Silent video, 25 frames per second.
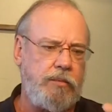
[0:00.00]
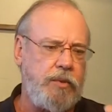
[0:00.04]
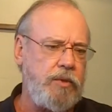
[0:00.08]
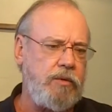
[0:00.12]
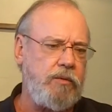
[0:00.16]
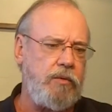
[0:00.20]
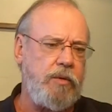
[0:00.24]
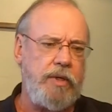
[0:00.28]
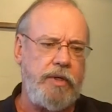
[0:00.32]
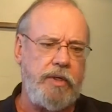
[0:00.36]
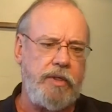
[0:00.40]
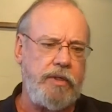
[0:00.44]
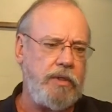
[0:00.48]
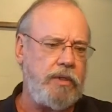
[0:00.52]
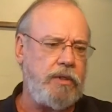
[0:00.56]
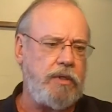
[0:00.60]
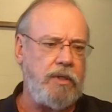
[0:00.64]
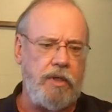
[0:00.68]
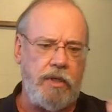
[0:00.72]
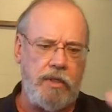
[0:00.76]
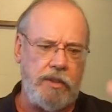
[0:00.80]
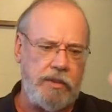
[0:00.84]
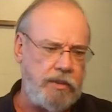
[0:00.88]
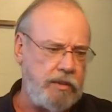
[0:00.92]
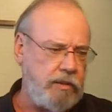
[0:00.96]
put away in a
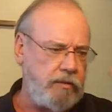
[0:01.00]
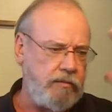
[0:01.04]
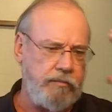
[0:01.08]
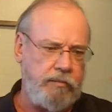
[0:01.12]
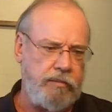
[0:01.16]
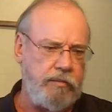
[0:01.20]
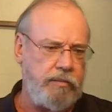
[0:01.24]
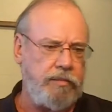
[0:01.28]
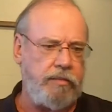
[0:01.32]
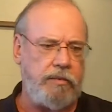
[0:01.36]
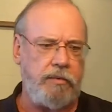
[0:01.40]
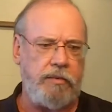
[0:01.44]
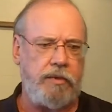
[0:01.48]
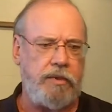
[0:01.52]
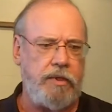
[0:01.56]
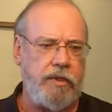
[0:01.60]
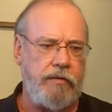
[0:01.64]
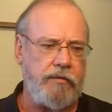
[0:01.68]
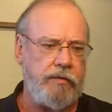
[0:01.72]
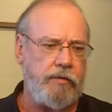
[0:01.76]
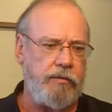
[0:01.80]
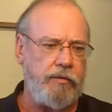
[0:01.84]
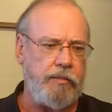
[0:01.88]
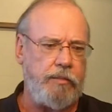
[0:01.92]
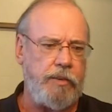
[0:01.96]
closet
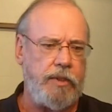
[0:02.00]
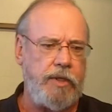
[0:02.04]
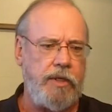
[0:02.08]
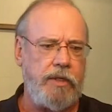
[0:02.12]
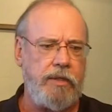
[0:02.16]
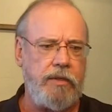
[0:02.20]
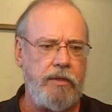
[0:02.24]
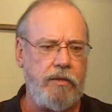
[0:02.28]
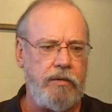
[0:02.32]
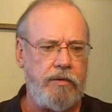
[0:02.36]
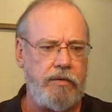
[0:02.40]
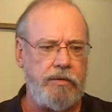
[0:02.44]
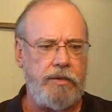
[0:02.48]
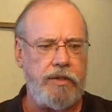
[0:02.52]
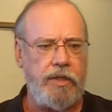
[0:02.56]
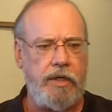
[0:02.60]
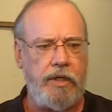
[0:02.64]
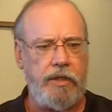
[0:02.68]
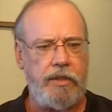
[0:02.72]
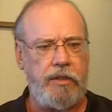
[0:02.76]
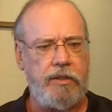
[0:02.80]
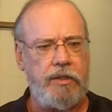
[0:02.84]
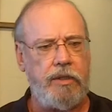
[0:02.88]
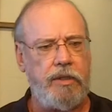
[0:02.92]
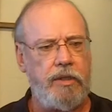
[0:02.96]
covered with blood and all those
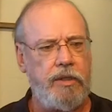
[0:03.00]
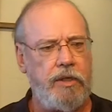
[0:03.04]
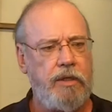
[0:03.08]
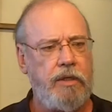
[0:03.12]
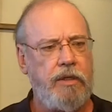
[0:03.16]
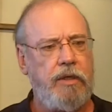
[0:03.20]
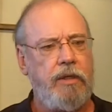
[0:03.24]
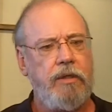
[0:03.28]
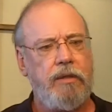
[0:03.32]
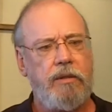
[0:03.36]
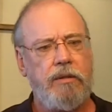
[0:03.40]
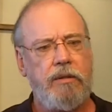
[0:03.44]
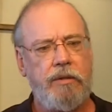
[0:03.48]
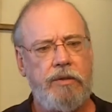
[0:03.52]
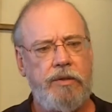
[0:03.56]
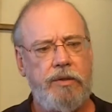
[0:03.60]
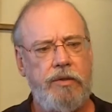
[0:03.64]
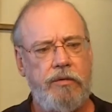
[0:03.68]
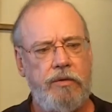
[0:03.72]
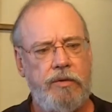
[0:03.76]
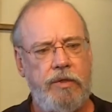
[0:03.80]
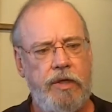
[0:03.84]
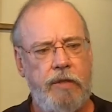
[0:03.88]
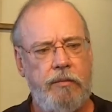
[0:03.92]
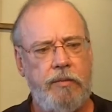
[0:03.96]
things, and then
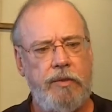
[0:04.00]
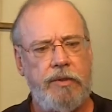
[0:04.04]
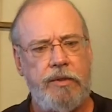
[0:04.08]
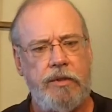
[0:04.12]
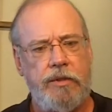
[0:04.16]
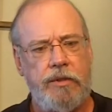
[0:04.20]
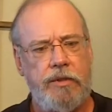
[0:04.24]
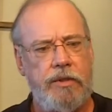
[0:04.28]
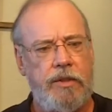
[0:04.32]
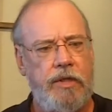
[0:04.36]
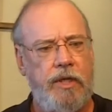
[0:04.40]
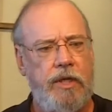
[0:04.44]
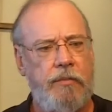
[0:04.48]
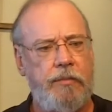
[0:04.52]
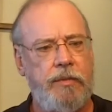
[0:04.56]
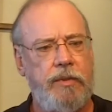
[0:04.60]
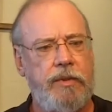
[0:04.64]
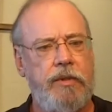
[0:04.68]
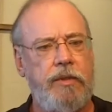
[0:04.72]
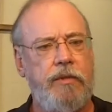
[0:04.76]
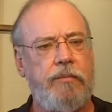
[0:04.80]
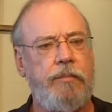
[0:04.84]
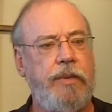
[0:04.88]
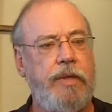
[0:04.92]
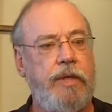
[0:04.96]
she was able to escape a
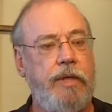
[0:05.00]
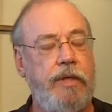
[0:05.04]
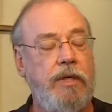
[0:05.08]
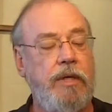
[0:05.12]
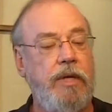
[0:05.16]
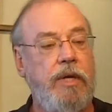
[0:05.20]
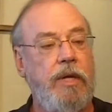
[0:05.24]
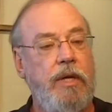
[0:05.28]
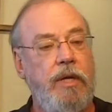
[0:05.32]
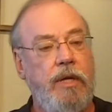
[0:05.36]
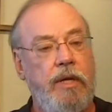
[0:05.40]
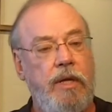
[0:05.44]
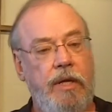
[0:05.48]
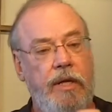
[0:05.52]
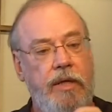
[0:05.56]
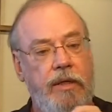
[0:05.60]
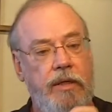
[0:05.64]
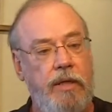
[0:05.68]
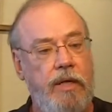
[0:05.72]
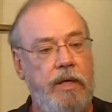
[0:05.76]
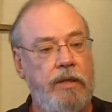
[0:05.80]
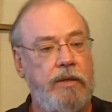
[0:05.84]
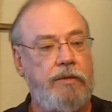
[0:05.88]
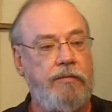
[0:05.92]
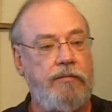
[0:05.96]
little bit
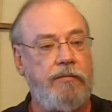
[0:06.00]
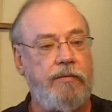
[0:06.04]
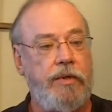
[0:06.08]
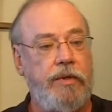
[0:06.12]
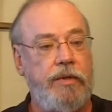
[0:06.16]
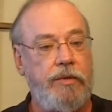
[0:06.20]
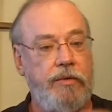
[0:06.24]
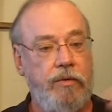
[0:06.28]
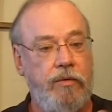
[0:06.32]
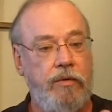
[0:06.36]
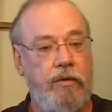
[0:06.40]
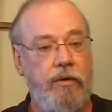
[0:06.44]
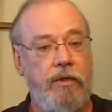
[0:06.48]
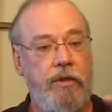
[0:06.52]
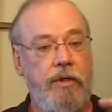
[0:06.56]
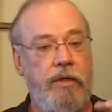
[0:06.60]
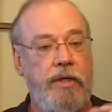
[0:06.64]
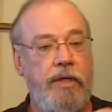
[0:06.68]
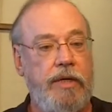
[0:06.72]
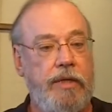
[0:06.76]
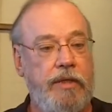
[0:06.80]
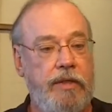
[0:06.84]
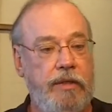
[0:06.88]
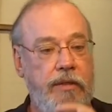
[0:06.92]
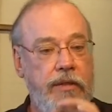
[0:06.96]
and lock the front
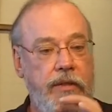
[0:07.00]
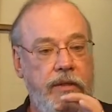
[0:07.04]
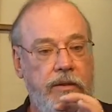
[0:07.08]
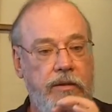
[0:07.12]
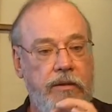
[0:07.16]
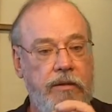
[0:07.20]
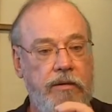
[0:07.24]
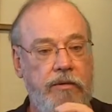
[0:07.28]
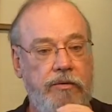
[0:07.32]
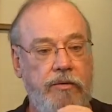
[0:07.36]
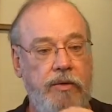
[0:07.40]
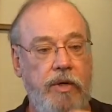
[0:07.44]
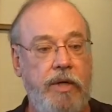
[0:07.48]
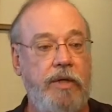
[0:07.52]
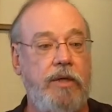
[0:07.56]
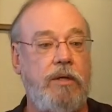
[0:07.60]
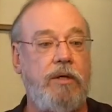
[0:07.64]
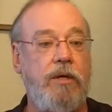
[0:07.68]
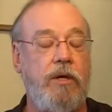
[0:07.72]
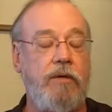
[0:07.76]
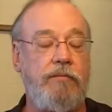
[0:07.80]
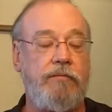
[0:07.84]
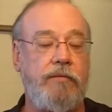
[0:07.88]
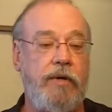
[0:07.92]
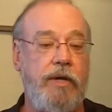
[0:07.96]
door and try to
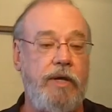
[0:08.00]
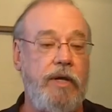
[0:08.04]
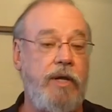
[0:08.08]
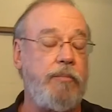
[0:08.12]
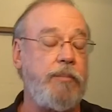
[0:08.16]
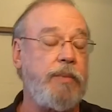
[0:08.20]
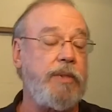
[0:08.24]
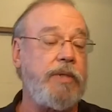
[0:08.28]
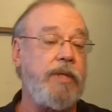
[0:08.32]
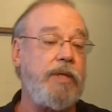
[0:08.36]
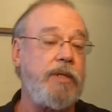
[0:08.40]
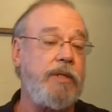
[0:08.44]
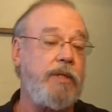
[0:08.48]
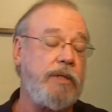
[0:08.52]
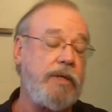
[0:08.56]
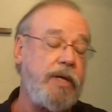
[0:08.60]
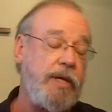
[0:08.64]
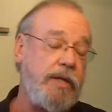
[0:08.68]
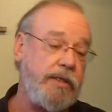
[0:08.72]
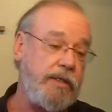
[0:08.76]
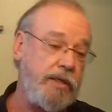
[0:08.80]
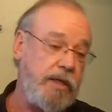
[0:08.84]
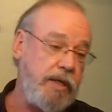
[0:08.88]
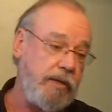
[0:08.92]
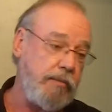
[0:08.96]
call for help, and then the
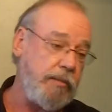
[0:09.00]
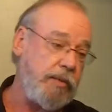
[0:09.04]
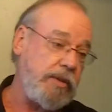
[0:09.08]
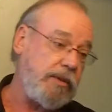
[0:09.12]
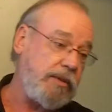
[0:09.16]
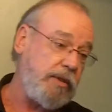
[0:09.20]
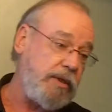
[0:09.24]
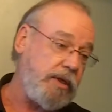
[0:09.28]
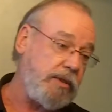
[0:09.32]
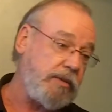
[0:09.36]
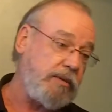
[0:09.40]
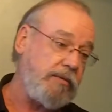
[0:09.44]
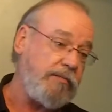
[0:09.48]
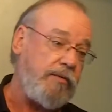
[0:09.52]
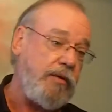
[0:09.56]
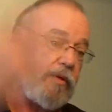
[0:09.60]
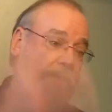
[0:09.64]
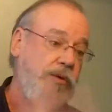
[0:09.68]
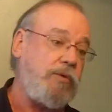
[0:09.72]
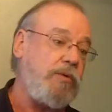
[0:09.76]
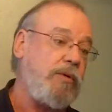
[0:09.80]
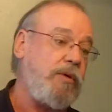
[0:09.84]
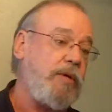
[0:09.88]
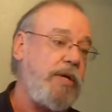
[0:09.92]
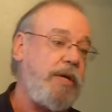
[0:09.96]
guy came and kicked the
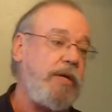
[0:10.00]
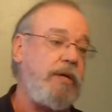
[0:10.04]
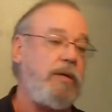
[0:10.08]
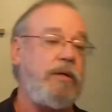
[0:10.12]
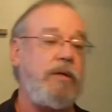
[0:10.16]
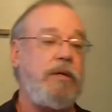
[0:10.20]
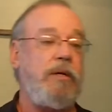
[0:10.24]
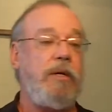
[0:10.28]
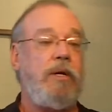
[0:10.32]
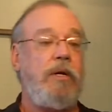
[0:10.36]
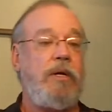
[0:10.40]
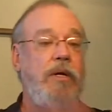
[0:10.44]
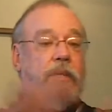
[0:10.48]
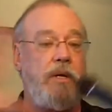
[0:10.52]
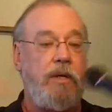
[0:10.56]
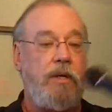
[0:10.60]
front door down and